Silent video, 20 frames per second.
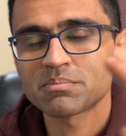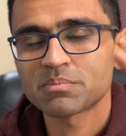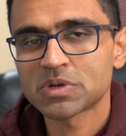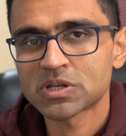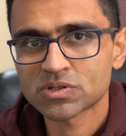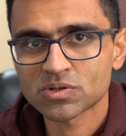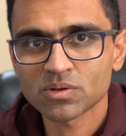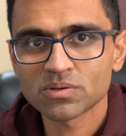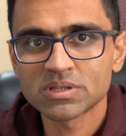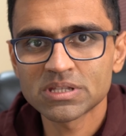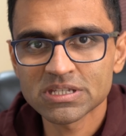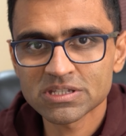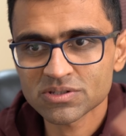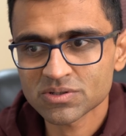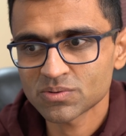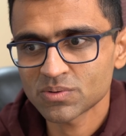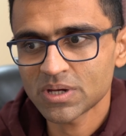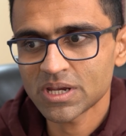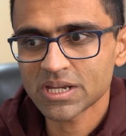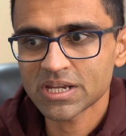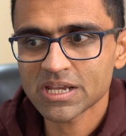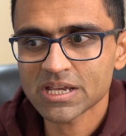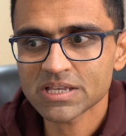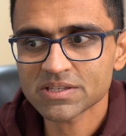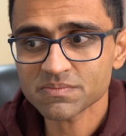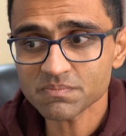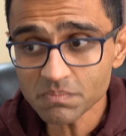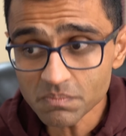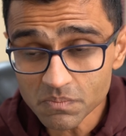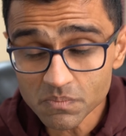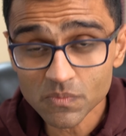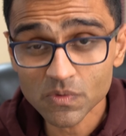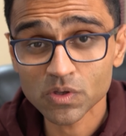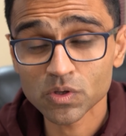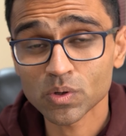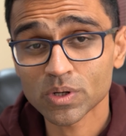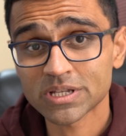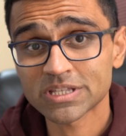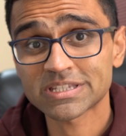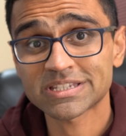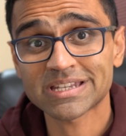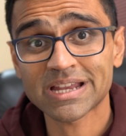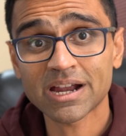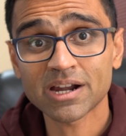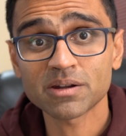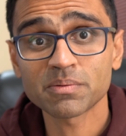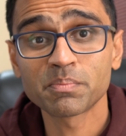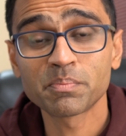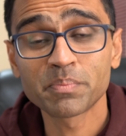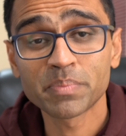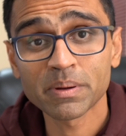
based on these two areas, you can start